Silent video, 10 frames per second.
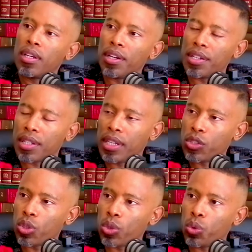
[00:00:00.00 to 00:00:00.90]

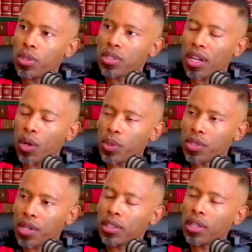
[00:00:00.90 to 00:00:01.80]
residential units that I
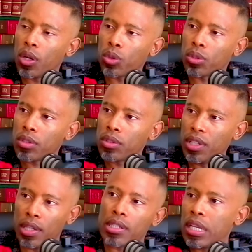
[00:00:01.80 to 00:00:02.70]
was renting out
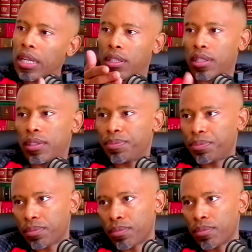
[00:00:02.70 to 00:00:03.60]
years later.
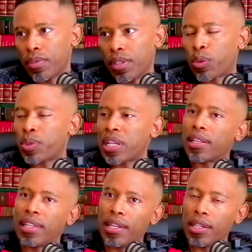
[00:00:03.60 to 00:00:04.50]
Yeah. That was like
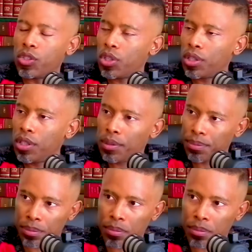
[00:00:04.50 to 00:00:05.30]
a 10 year journey.